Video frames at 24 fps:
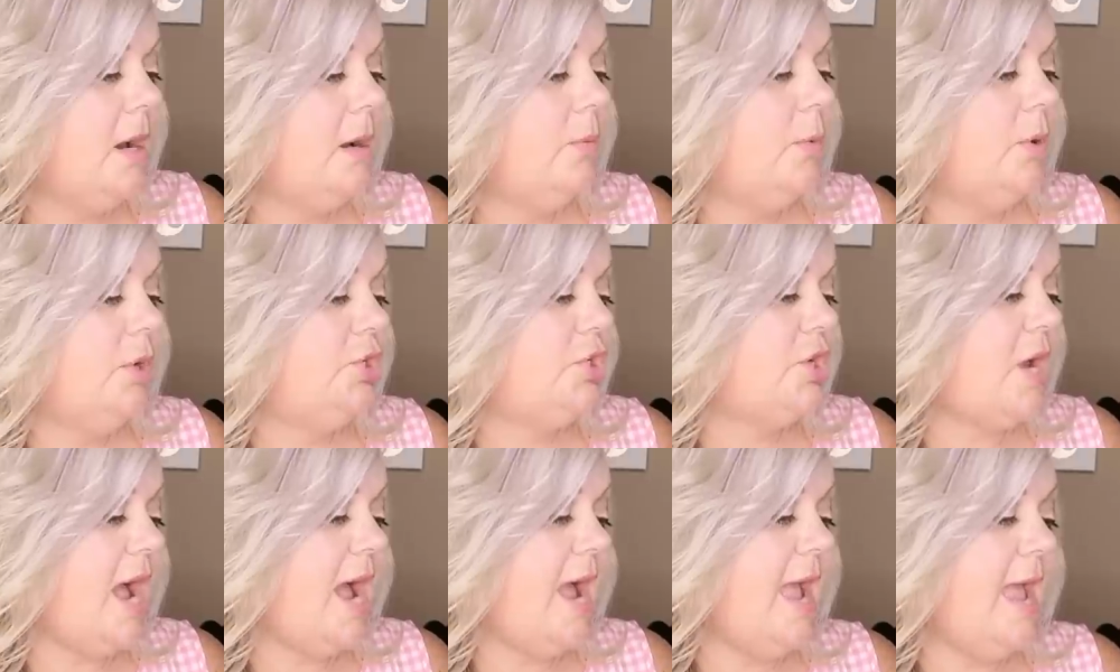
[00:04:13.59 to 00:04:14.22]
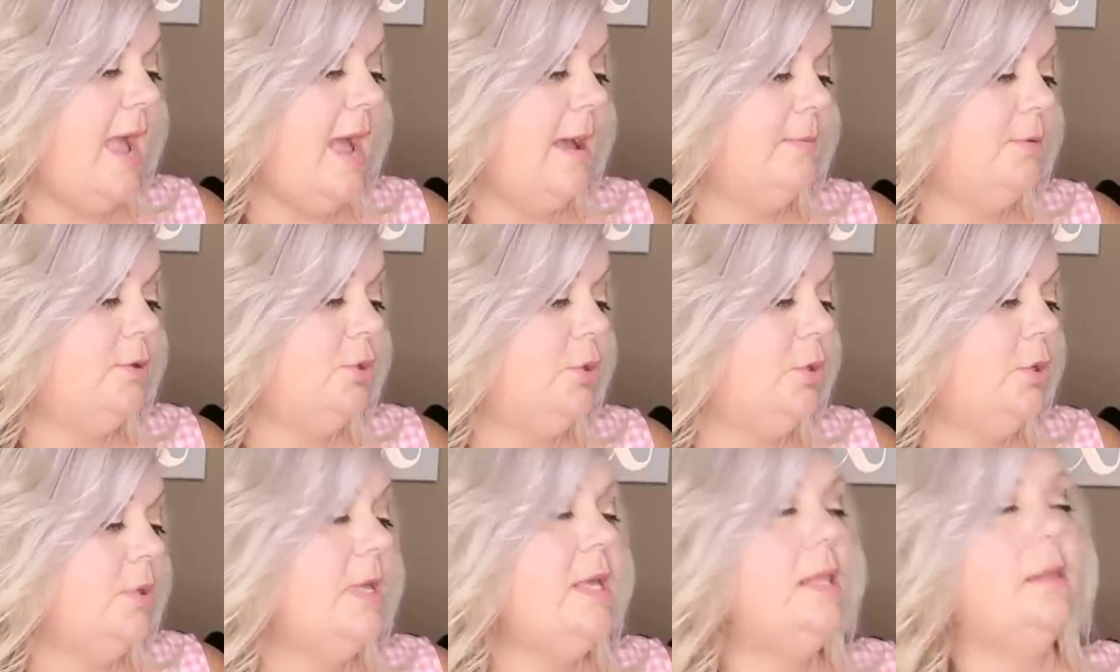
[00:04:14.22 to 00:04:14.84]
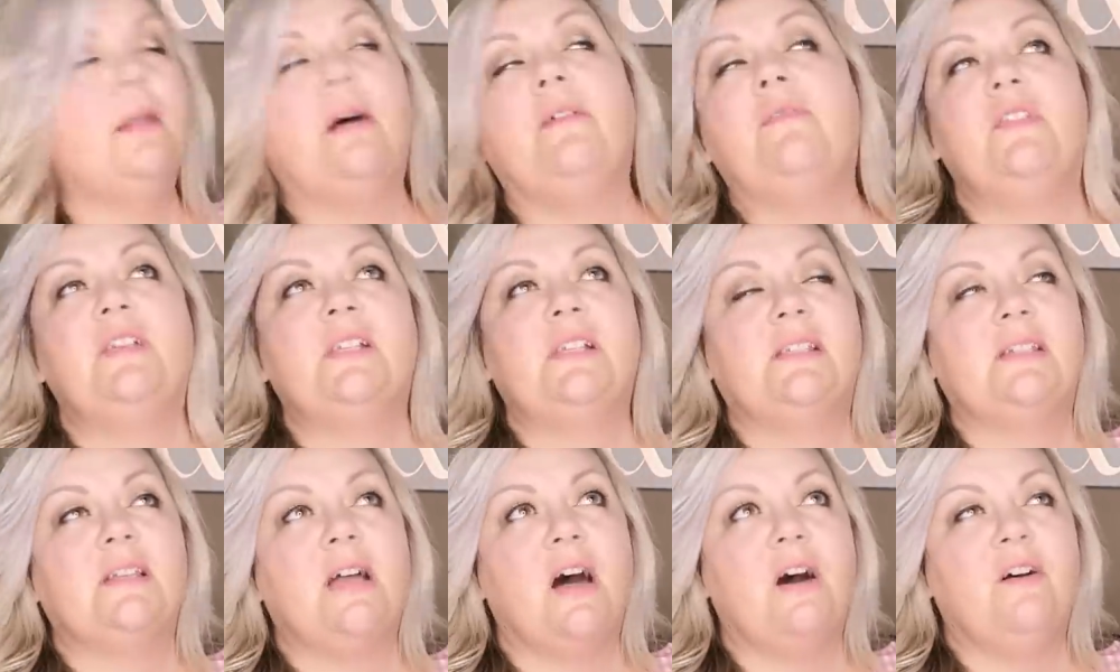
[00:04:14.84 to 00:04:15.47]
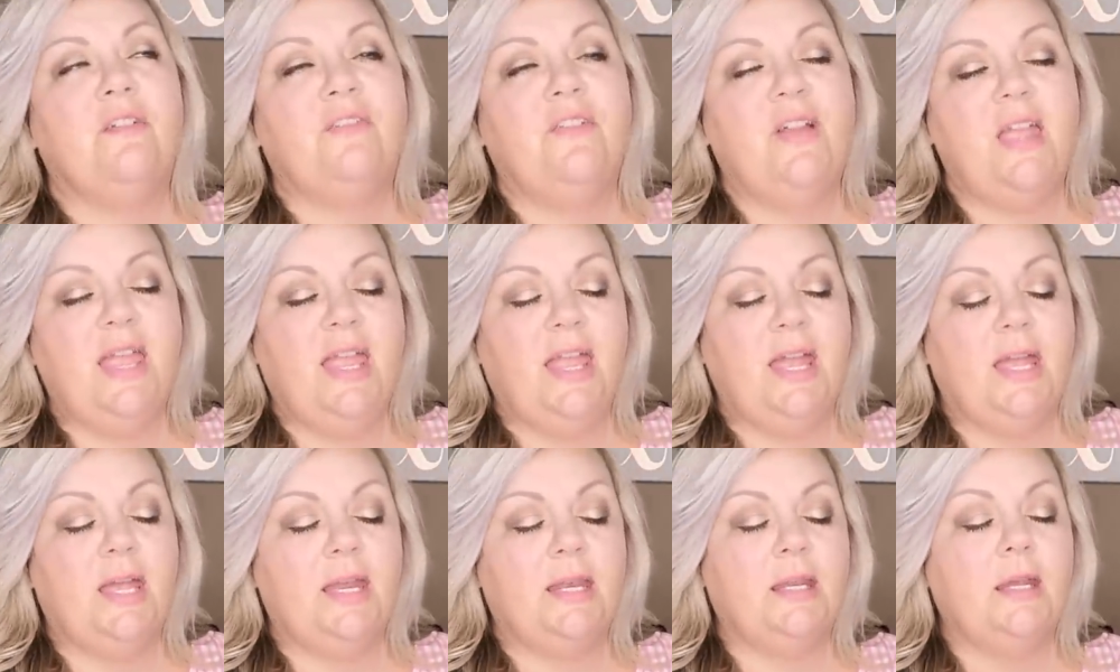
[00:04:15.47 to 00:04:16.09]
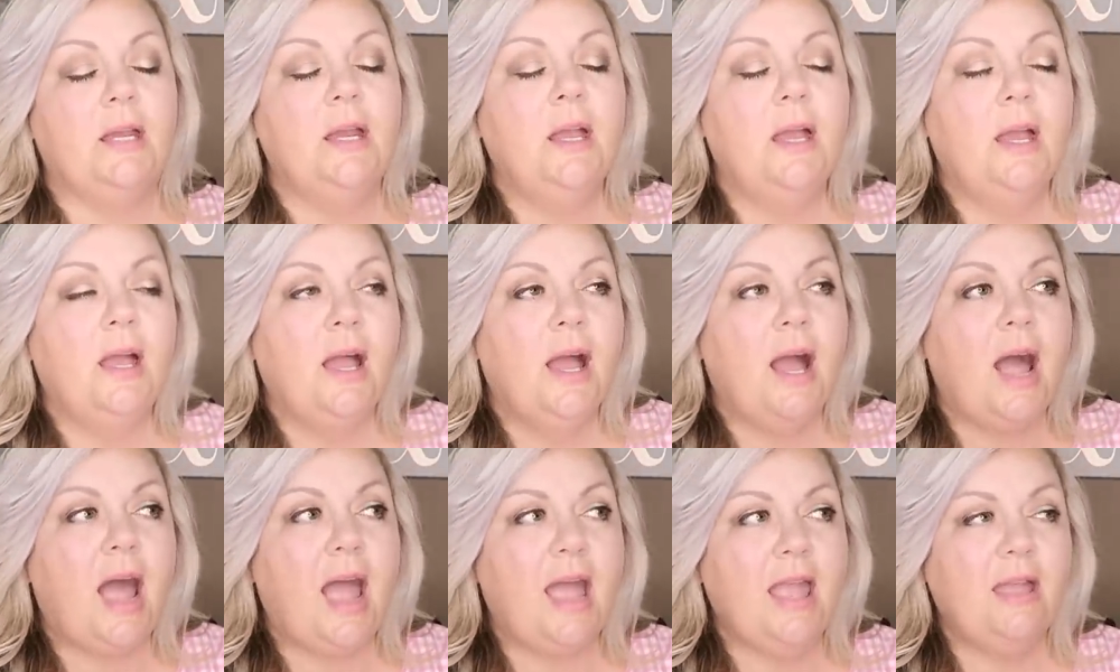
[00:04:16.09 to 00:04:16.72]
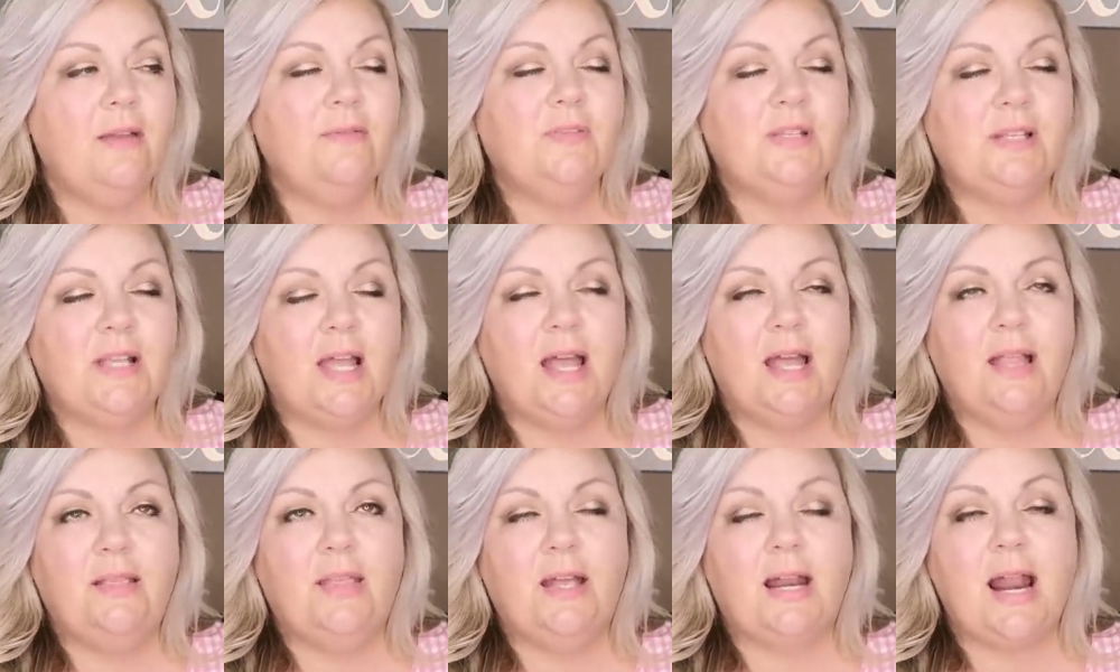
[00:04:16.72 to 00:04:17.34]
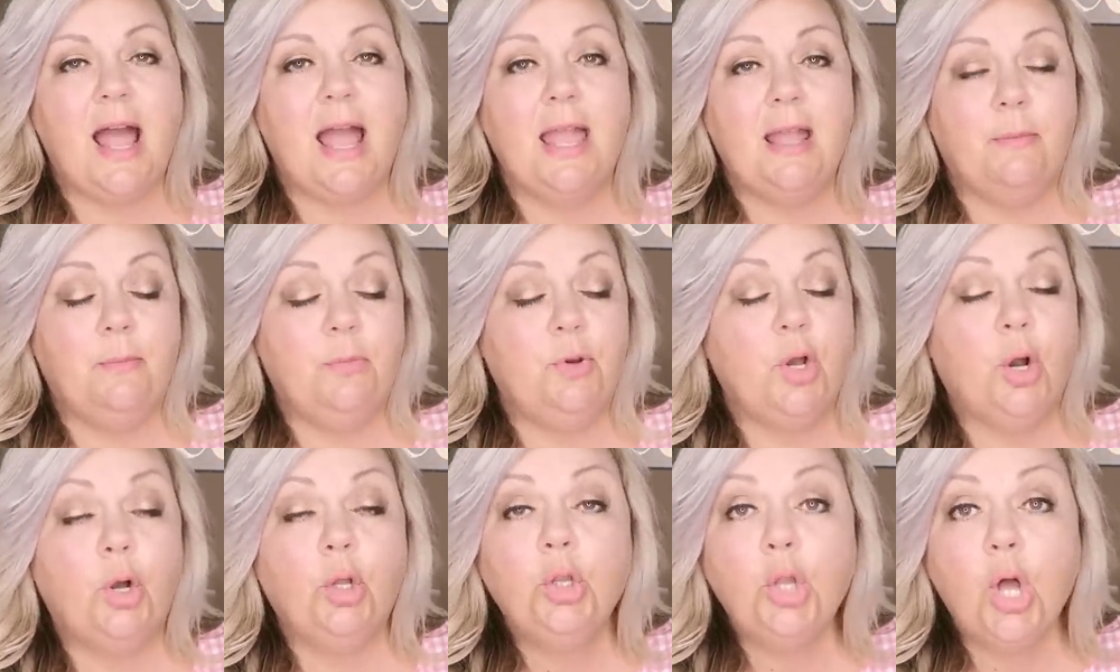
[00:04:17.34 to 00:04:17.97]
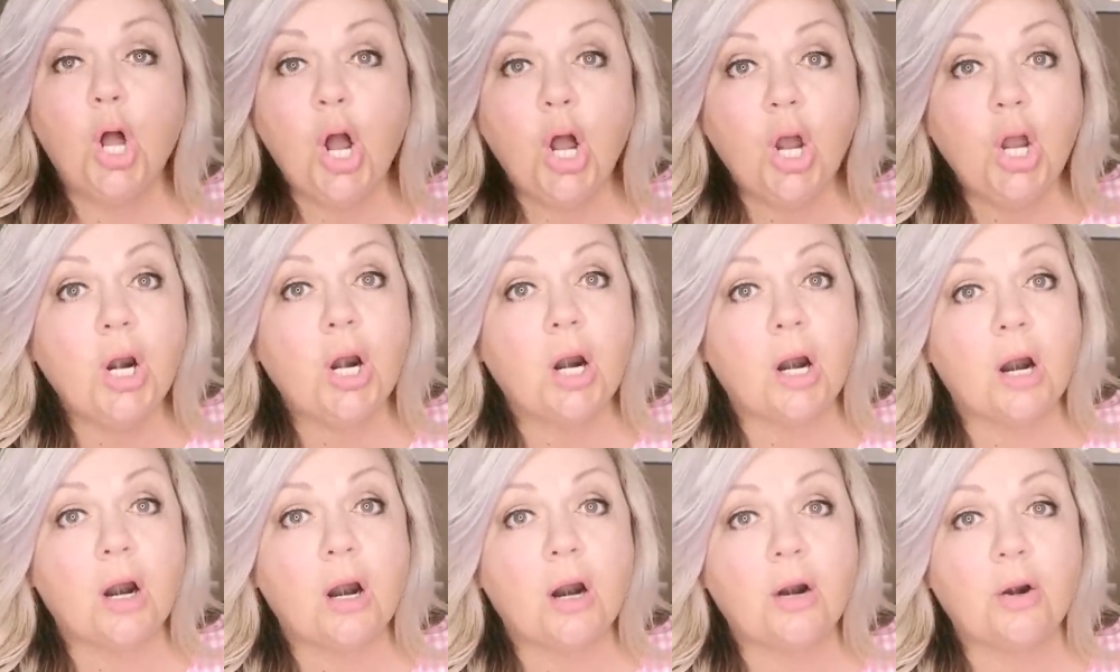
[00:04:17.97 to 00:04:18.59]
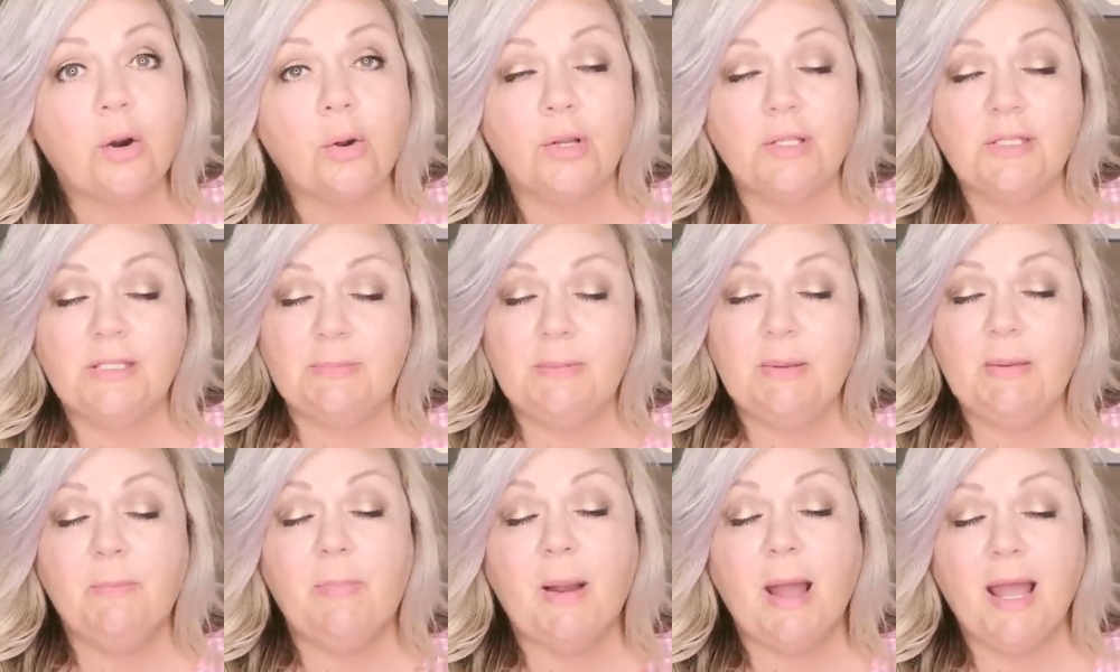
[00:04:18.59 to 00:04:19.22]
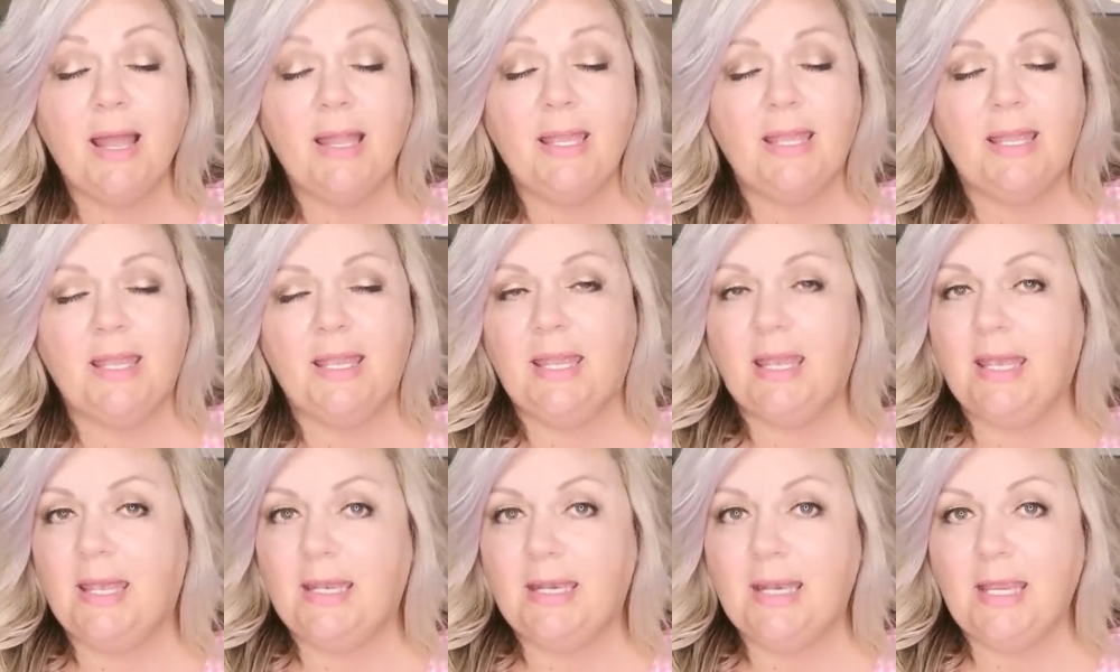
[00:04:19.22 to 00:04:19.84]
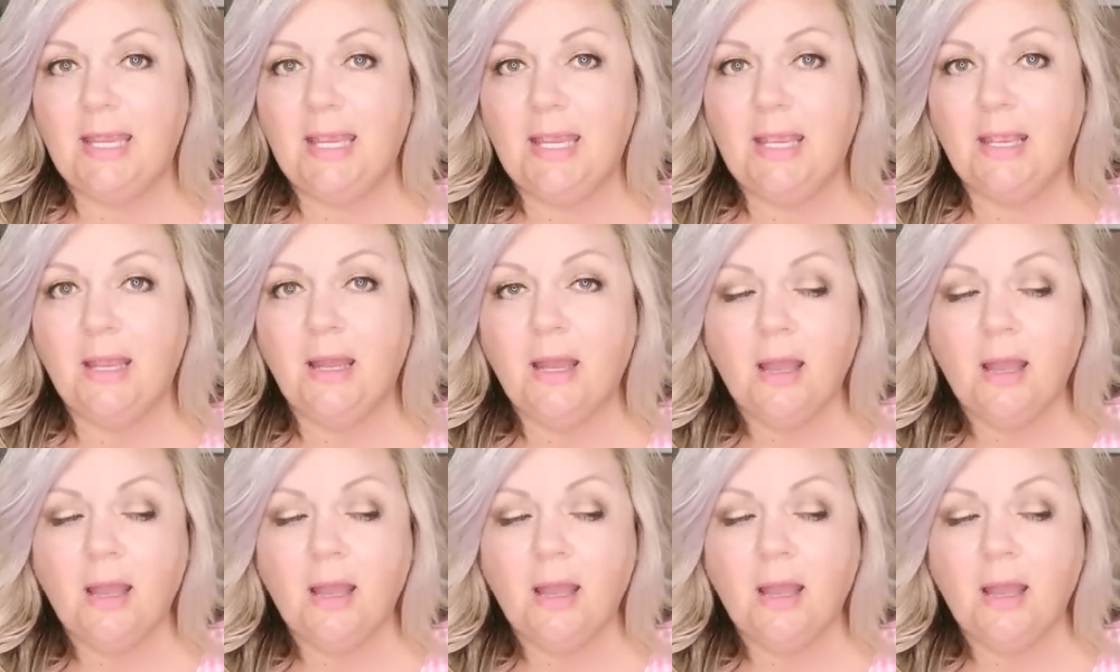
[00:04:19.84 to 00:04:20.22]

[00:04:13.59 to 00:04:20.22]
which I absolutely love this stuff, and I have said that I am no longer going to be buying any